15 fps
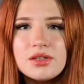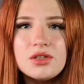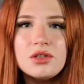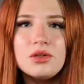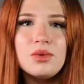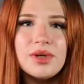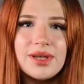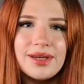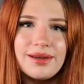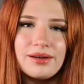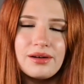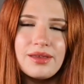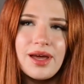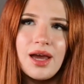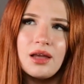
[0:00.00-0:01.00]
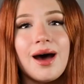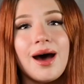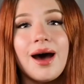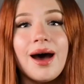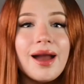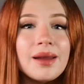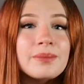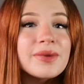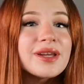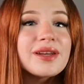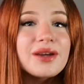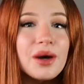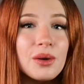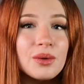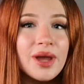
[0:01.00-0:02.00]
you hear that? I'm gonna
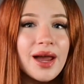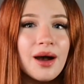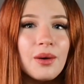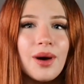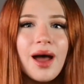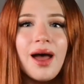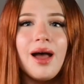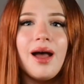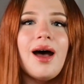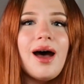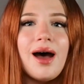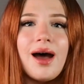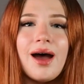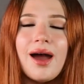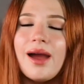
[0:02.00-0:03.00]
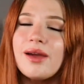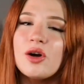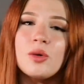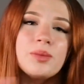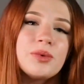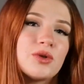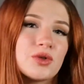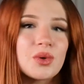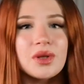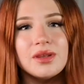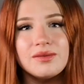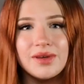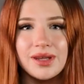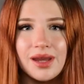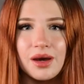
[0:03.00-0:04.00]
go now. I hope you enjoyed the
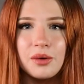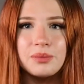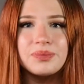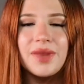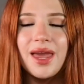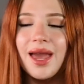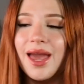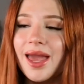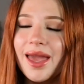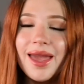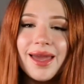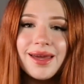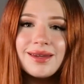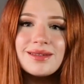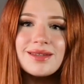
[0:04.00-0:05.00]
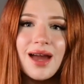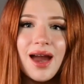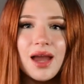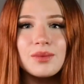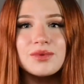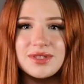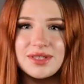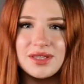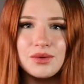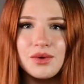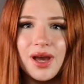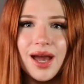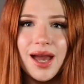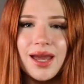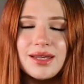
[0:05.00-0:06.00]
video and I will see you
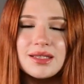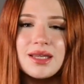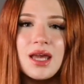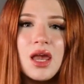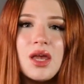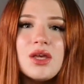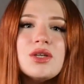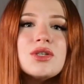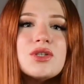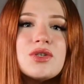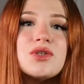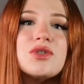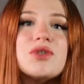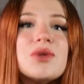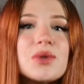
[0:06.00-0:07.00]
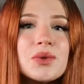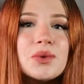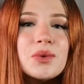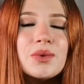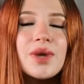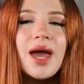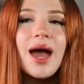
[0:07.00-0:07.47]
guys soon.